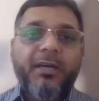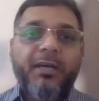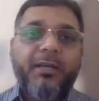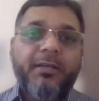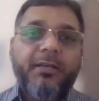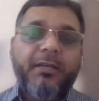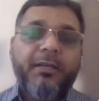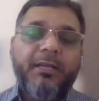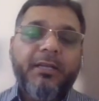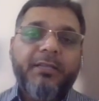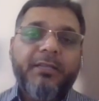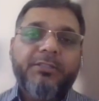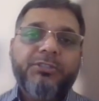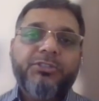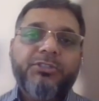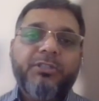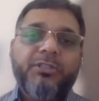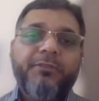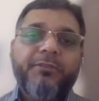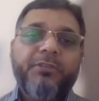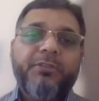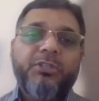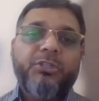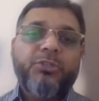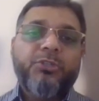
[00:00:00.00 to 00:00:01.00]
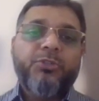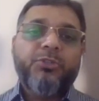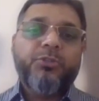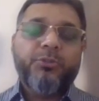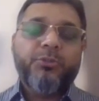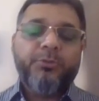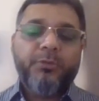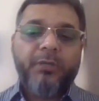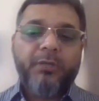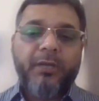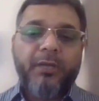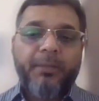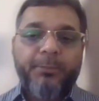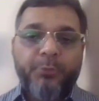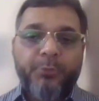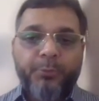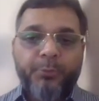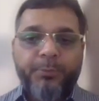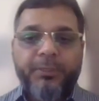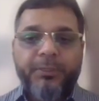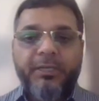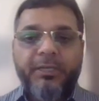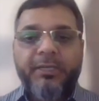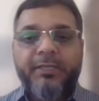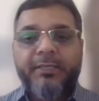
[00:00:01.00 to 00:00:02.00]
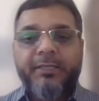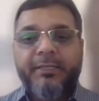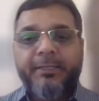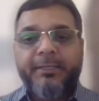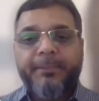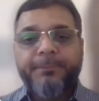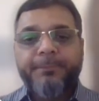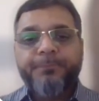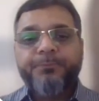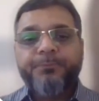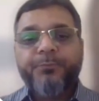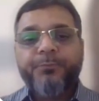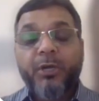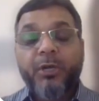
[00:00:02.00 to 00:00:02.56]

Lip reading: our health and safety issues appropriately,